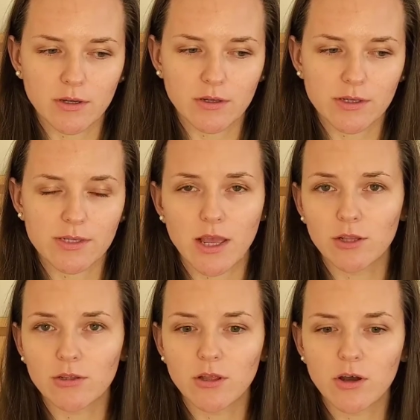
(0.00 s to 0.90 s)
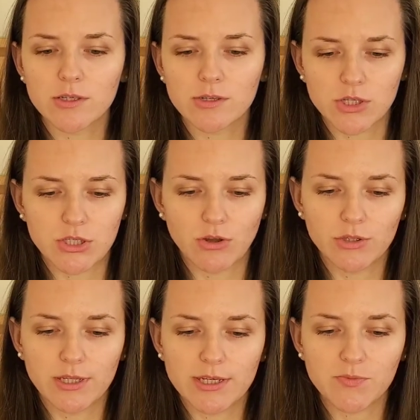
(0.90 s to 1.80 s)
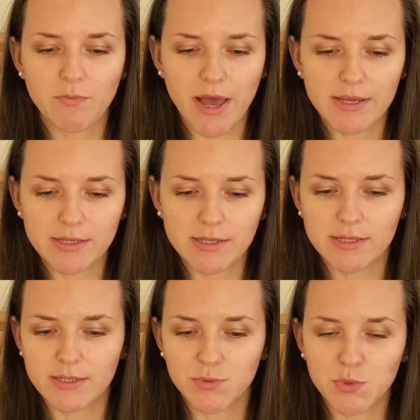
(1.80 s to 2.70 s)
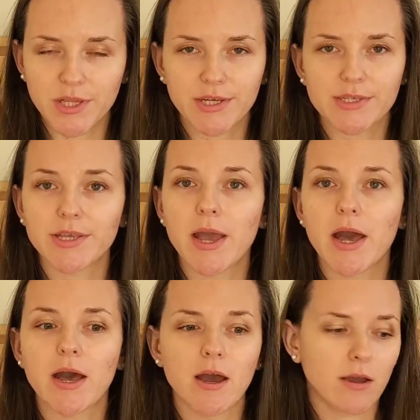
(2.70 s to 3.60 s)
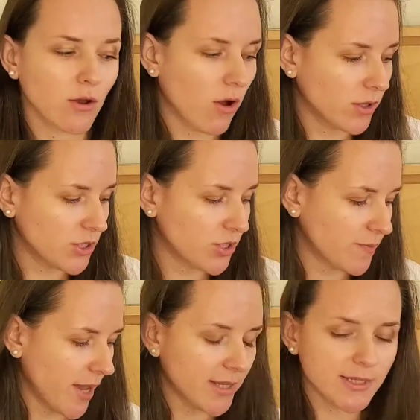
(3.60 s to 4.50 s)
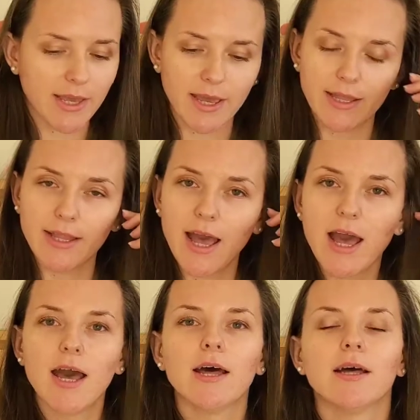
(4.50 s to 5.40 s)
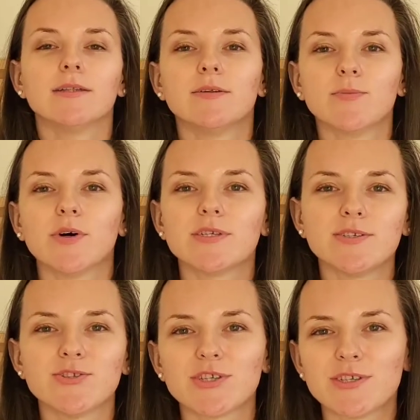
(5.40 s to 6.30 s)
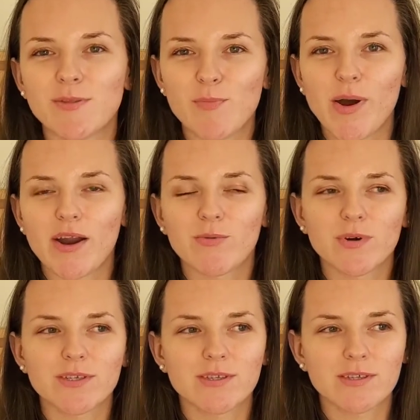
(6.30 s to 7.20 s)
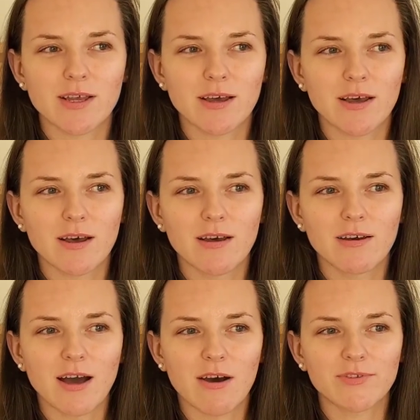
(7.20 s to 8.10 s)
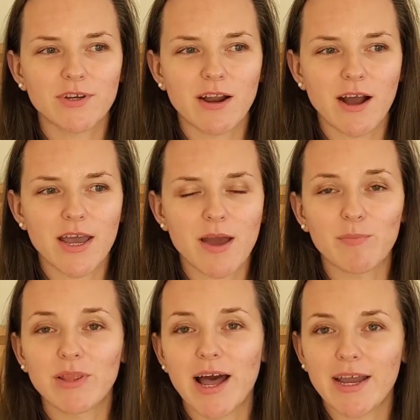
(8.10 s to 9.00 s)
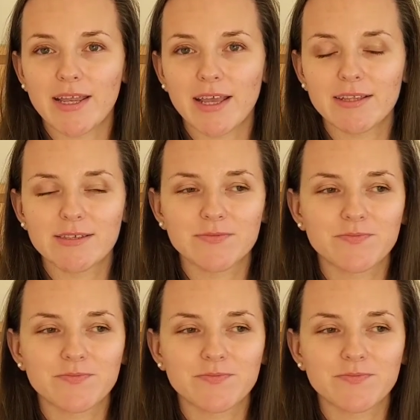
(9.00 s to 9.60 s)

cellulose. So this mask, it seems like they are collagen masks, and the most interesting part was after I applied it.